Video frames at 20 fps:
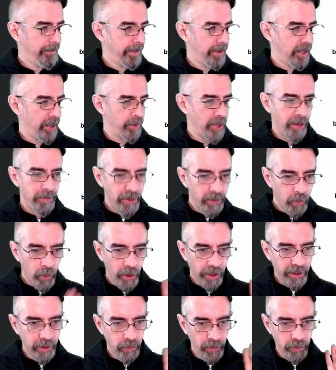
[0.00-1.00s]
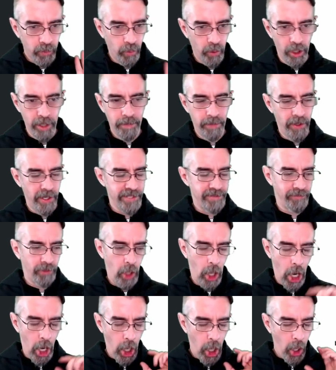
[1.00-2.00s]
I mean, I've been working with WordPress for
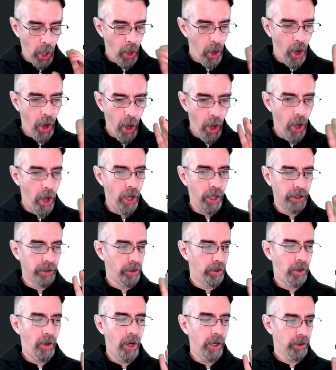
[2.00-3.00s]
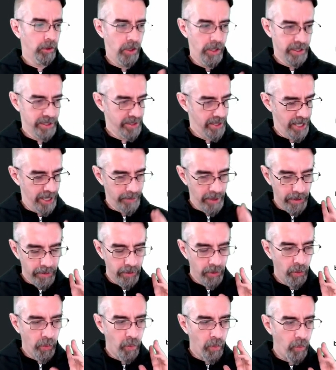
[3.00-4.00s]
a long time. I don't
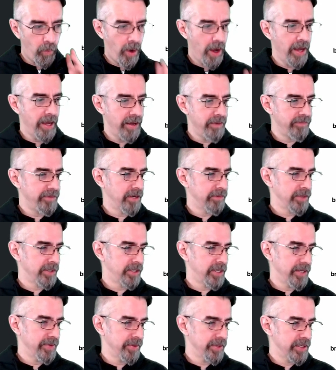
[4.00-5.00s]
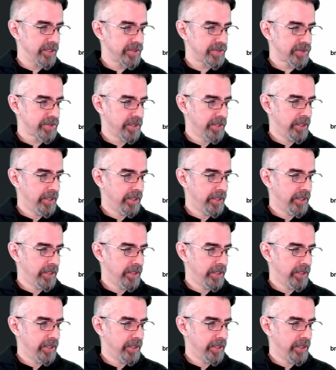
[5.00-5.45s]
know why I've never done this.